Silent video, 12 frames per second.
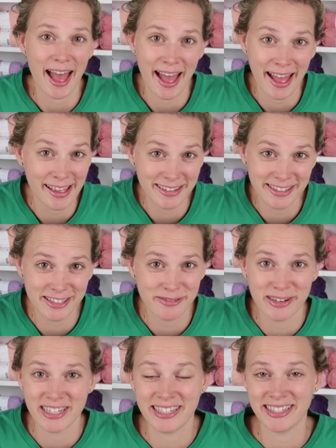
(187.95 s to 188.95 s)
I just
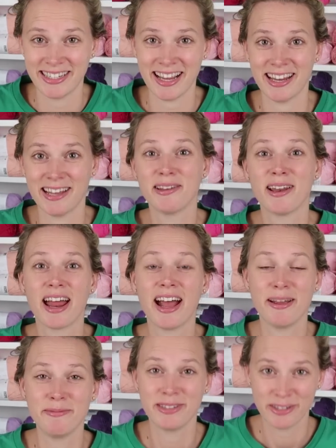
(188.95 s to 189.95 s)
wanted to say that
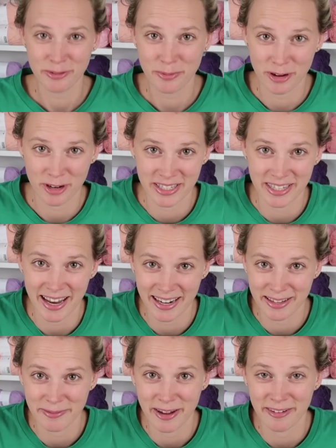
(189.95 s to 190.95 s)
I'm super
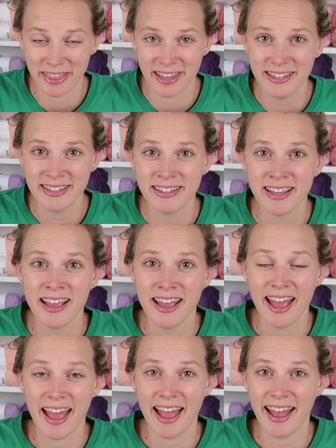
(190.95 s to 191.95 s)
excited about this
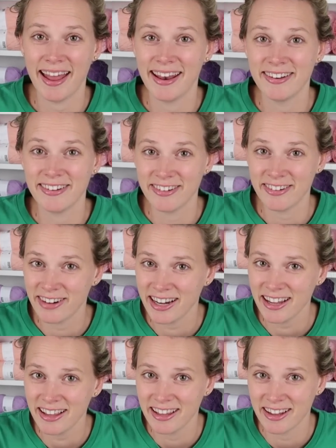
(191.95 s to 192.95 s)
and
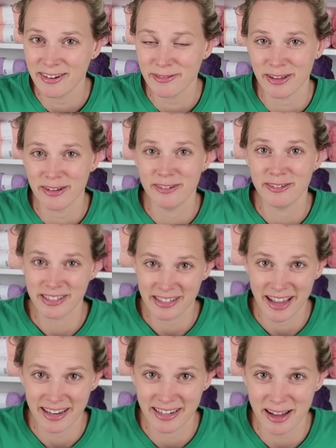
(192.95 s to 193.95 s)
already a lot of you
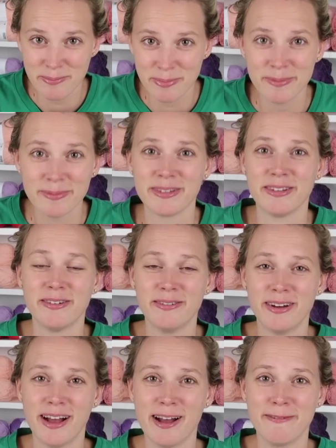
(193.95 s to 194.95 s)
signed up
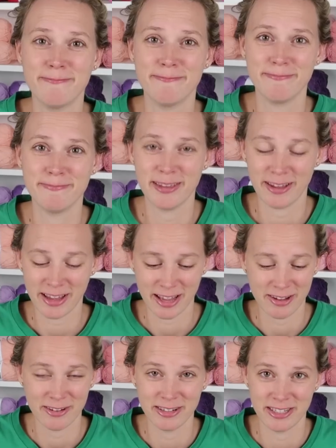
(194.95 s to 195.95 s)
so um, you
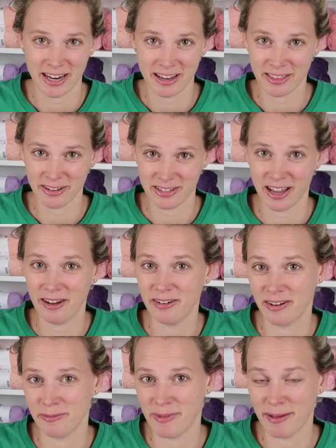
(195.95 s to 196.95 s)
can go check those
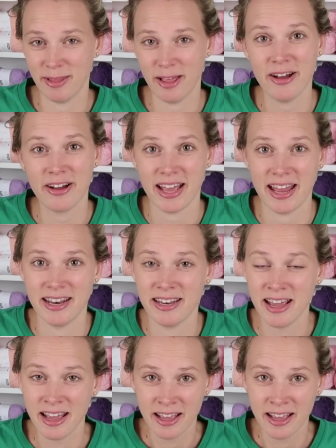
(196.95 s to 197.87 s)
out on my blog and